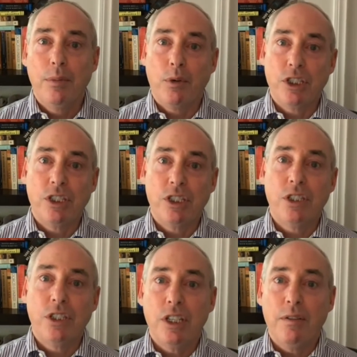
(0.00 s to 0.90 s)
but we're
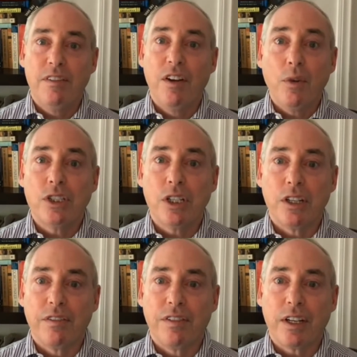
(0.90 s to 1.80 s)
still seeing very
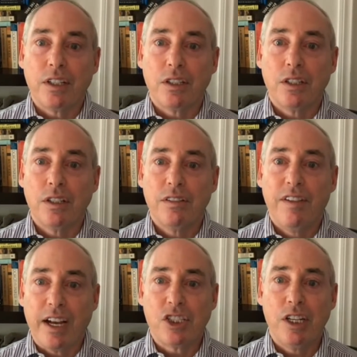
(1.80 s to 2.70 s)
significant
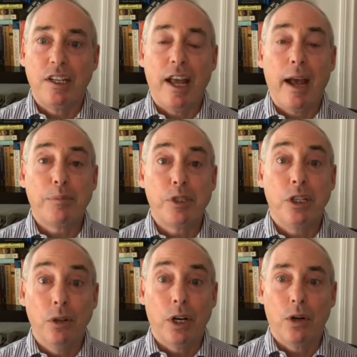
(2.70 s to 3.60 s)
vaccine gaps
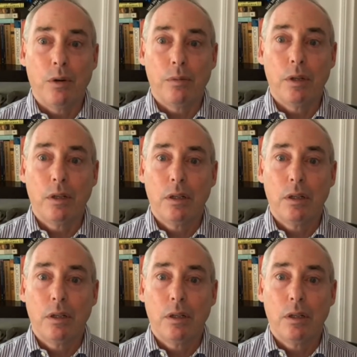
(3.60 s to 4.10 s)
here at home.